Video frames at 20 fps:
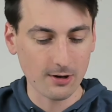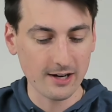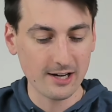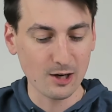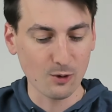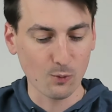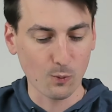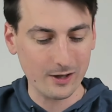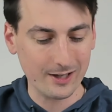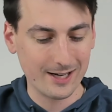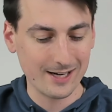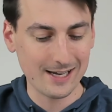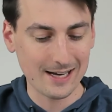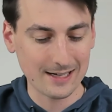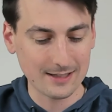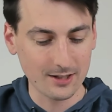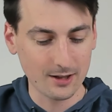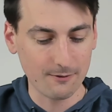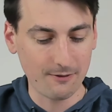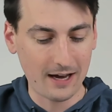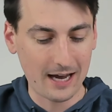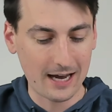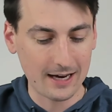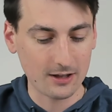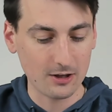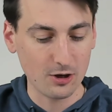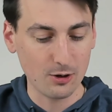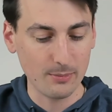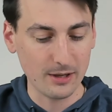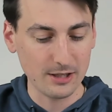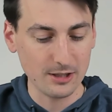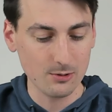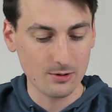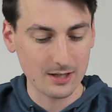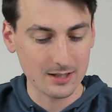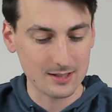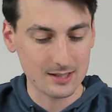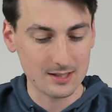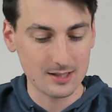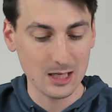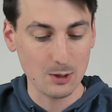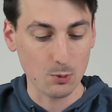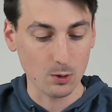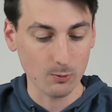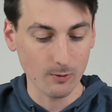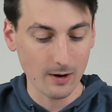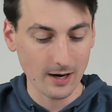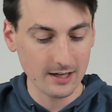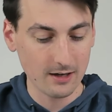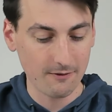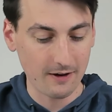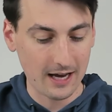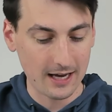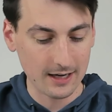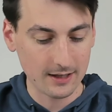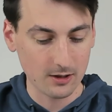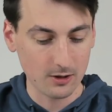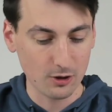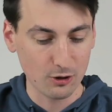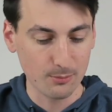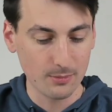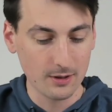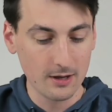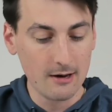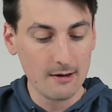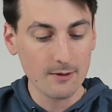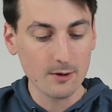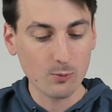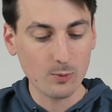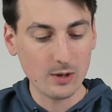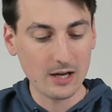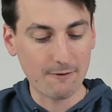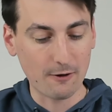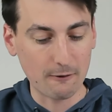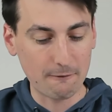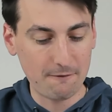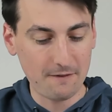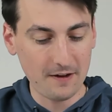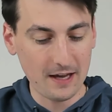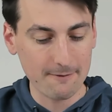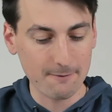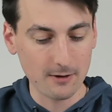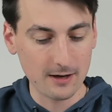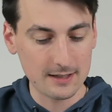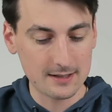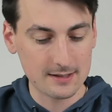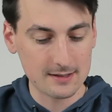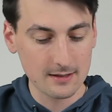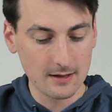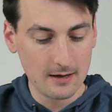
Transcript: We're going to connect to the vacuum, and you can see we're ready to vacuum. We have our favorites.